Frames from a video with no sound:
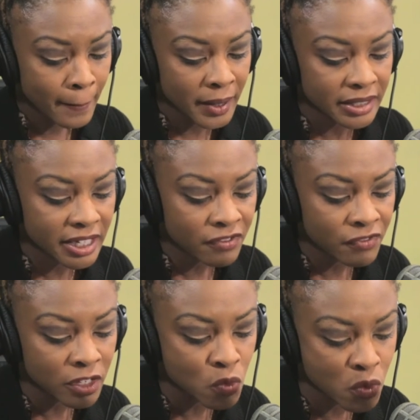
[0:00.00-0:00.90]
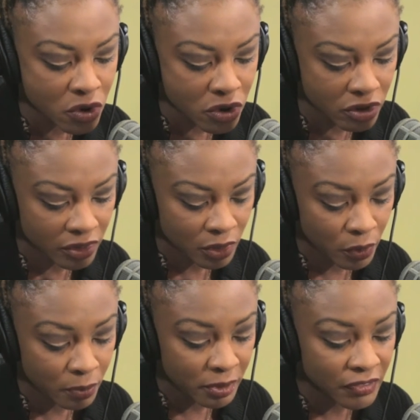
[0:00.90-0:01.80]
But if it were
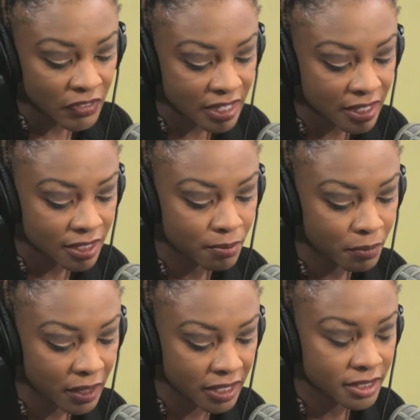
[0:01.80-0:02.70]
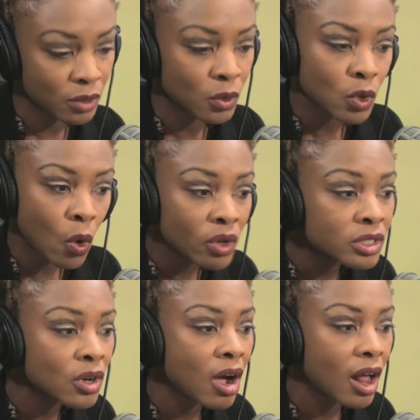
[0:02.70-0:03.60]
that we put things in place that would
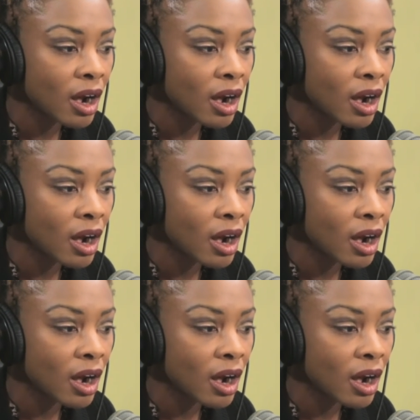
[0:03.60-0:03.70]
also